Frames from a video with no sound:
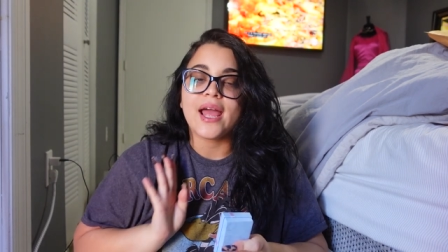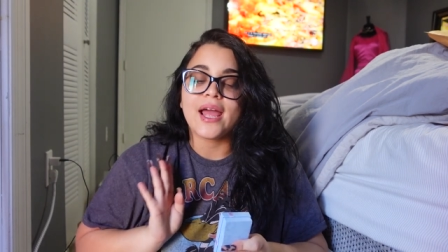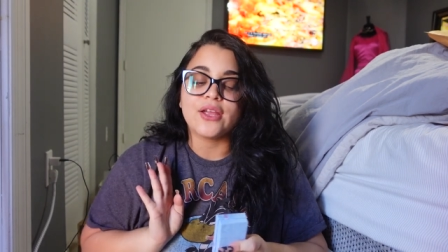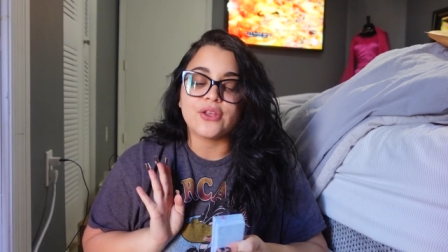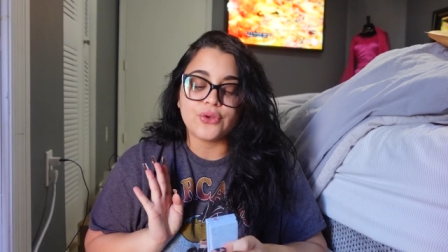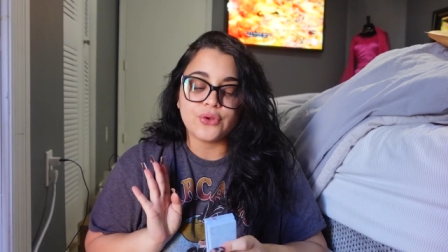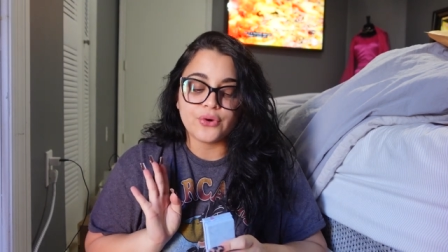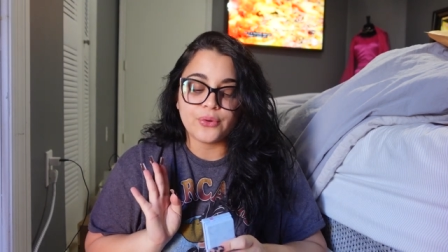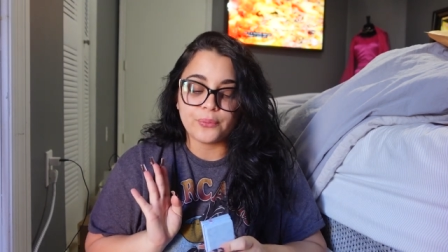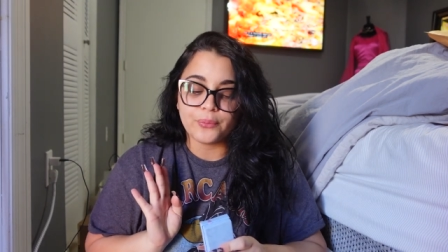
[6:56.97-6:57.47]

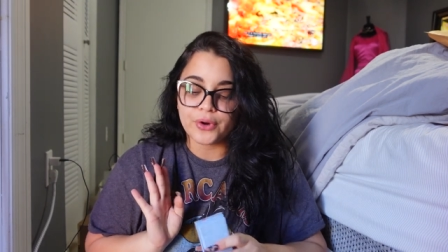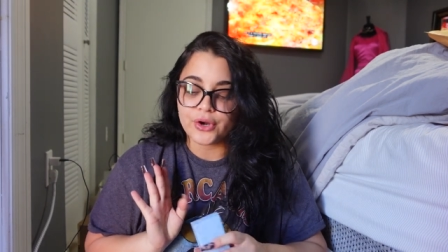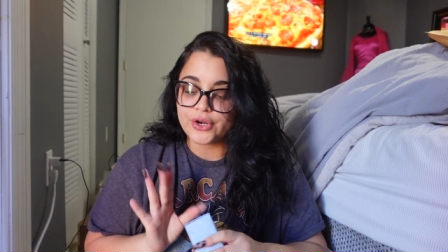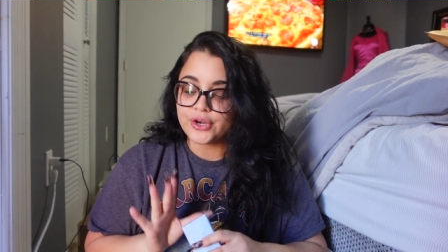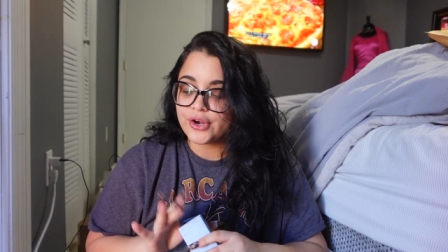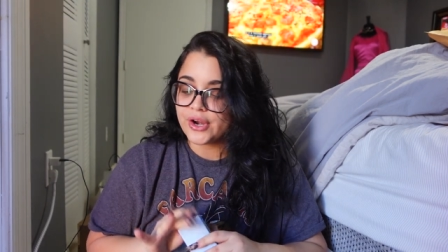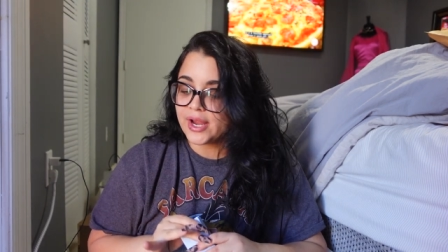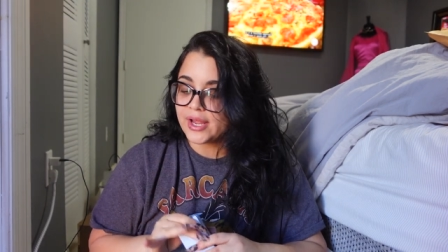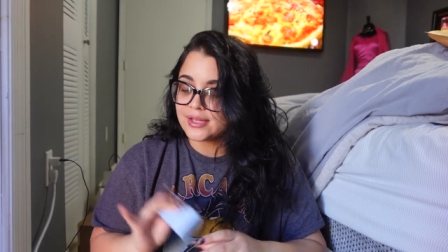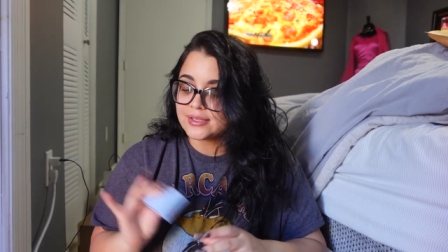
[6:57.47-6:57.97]
and you don't burn
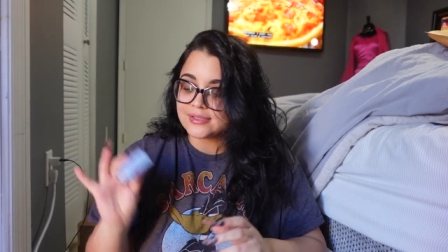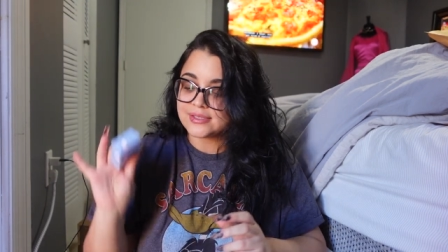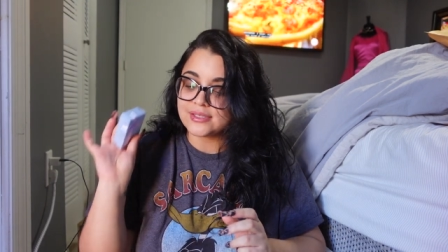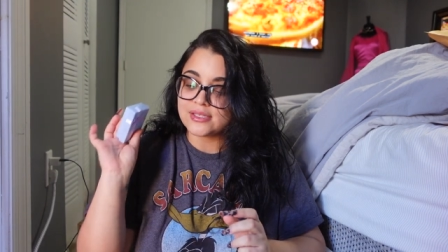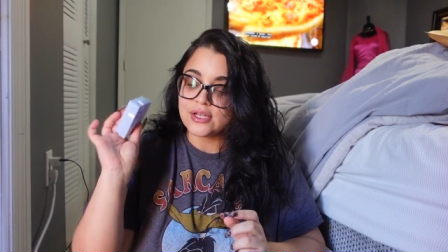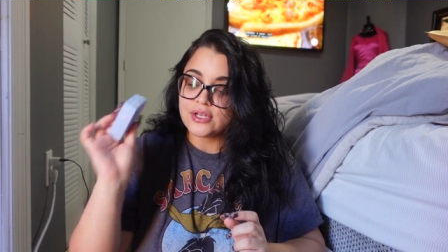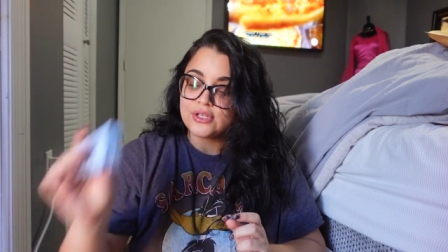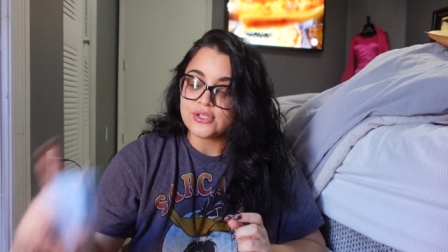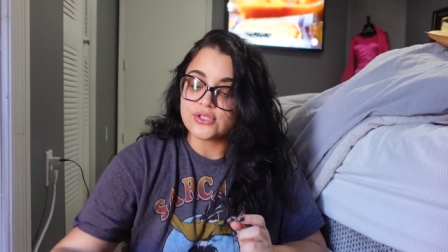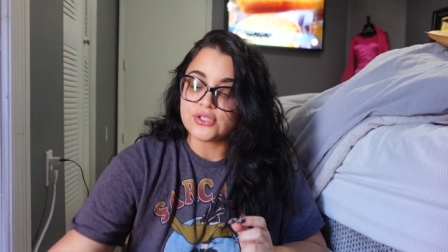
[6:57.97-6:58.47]
your hands
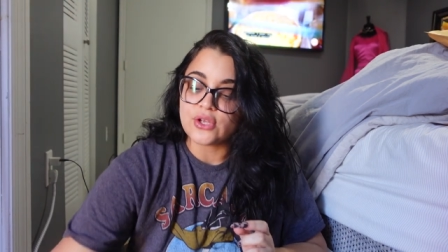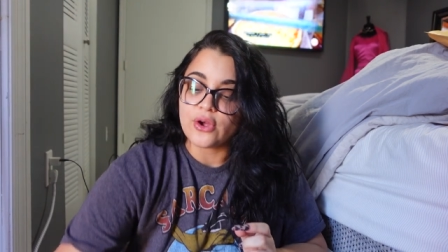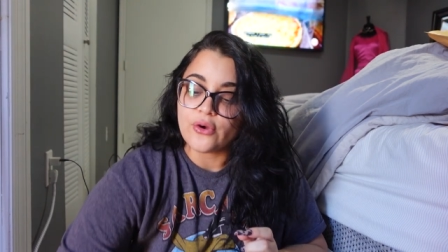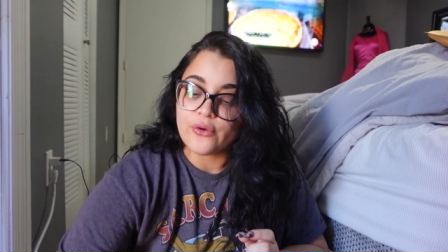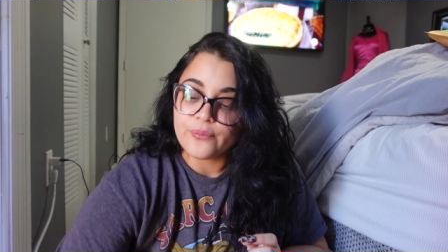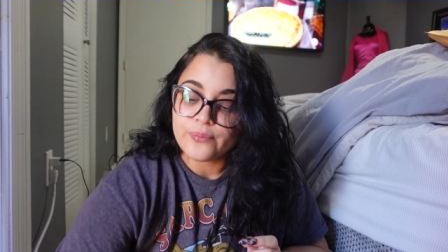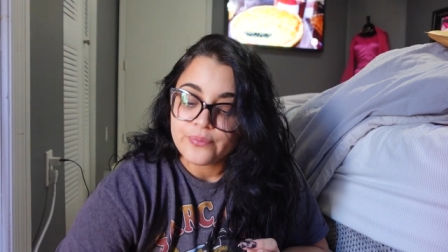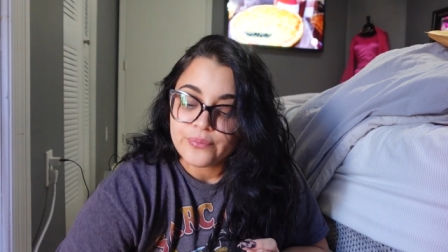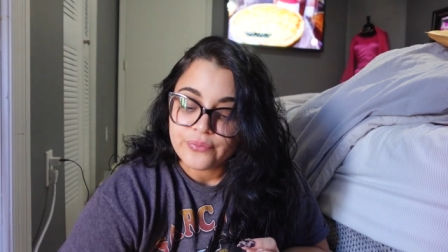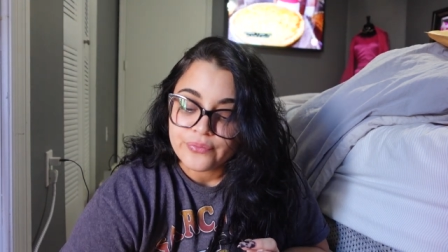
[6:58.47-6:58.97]
so
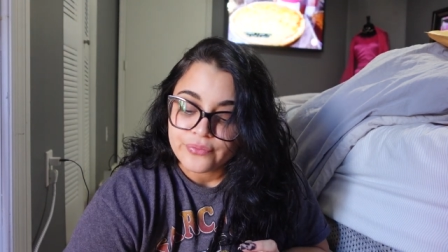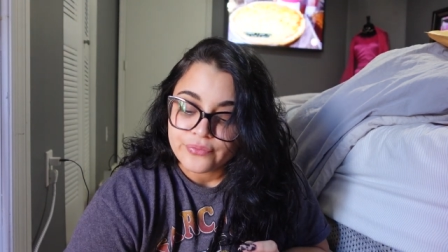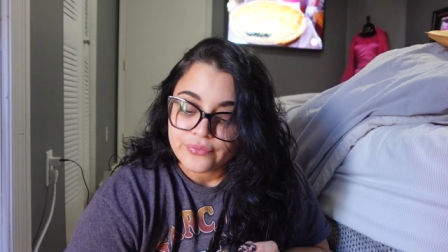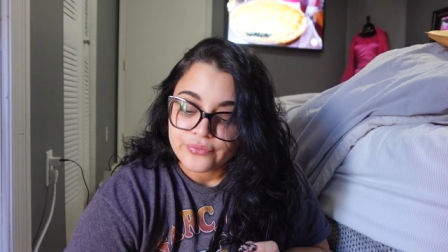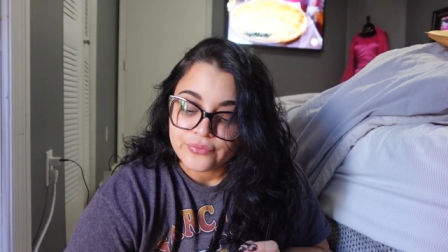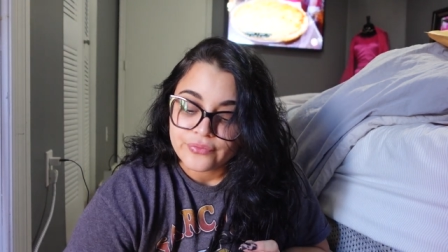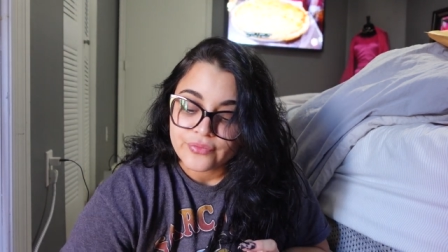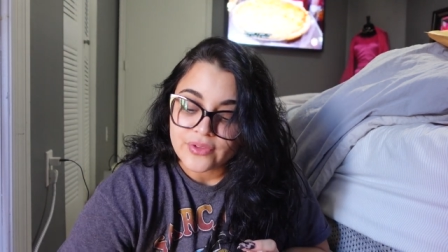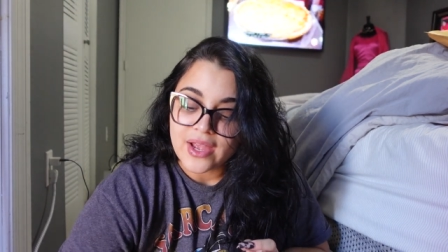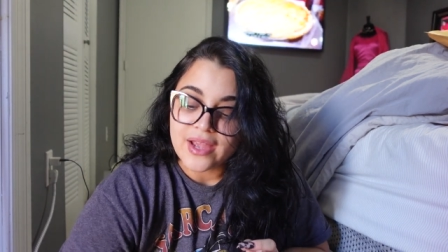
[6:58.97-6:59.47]

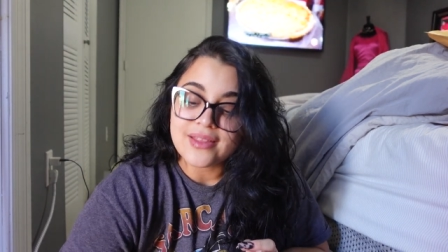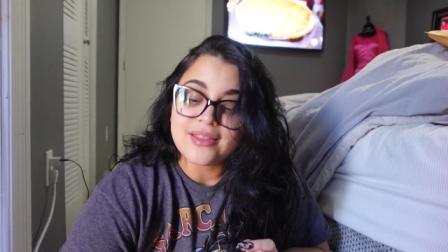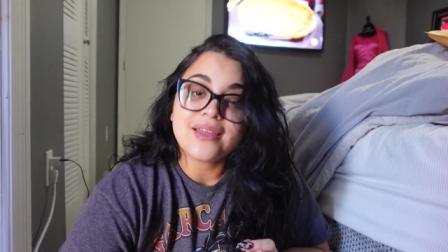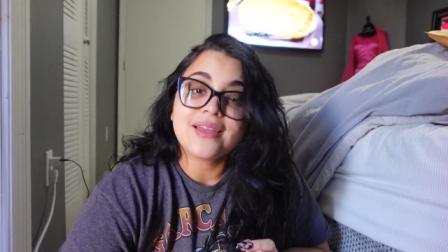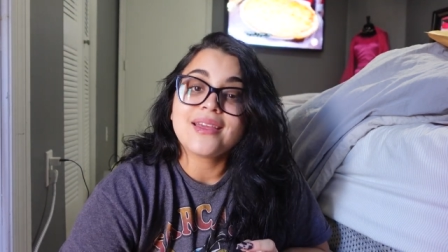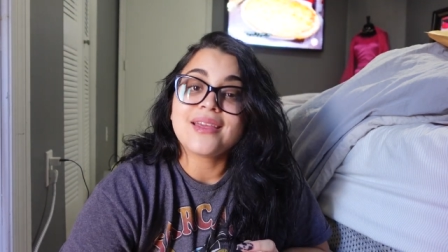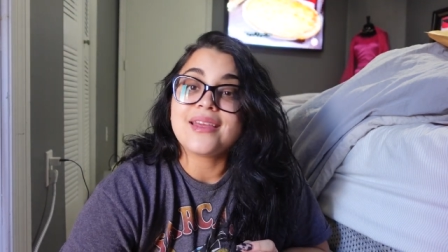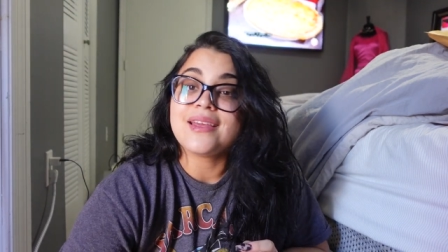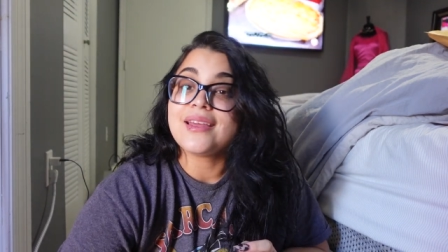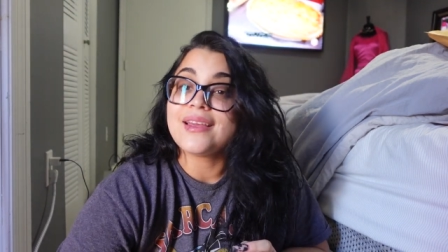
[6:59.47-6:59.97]
I
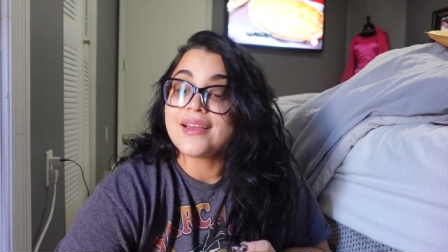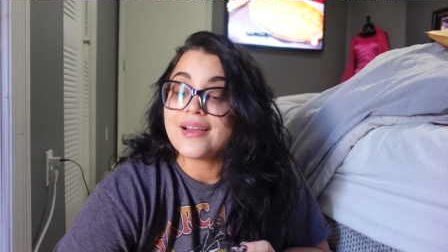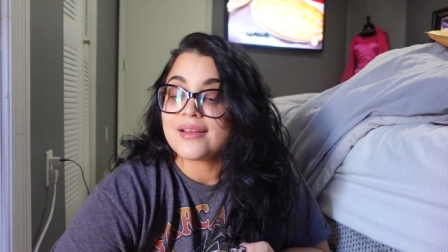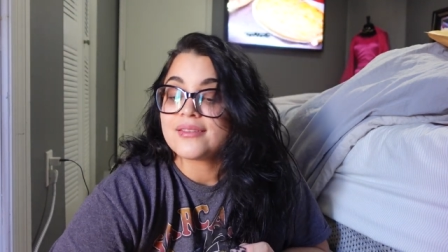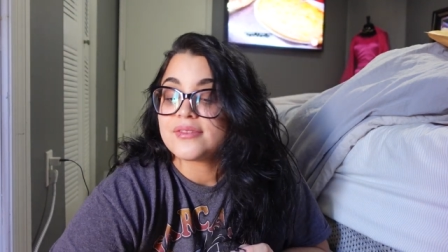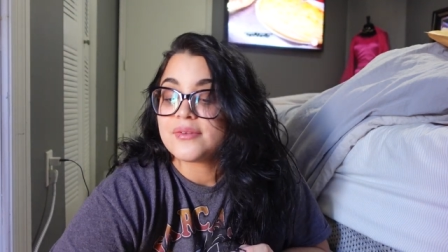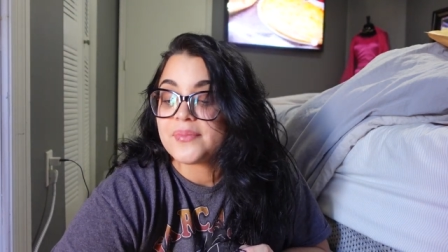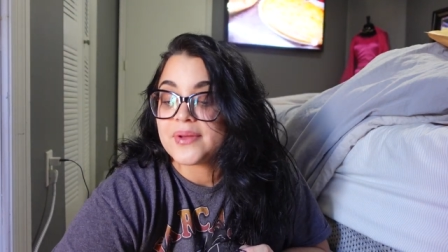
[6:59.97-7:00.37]
think he got